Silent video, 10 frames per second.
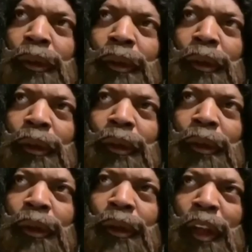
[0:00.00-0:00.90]
see me?
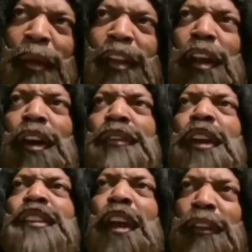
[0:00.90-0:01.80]
Me don't know
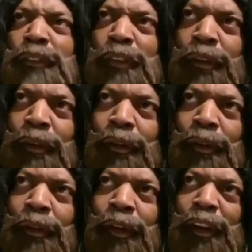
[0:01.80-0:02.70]
part there.
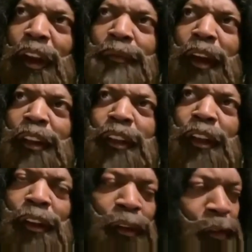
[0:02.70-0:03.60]
You see me?
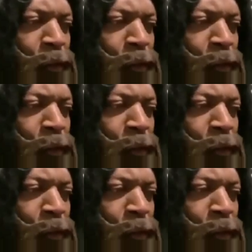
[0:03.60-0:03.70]
But